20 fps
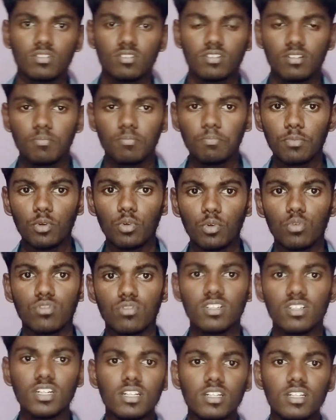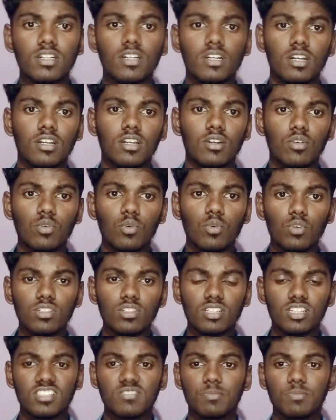improves the user
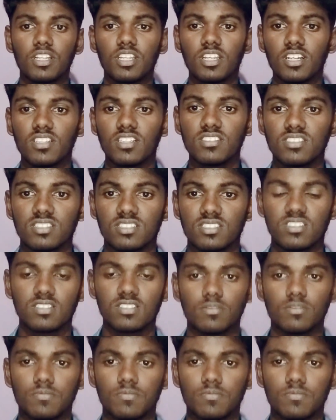experiences.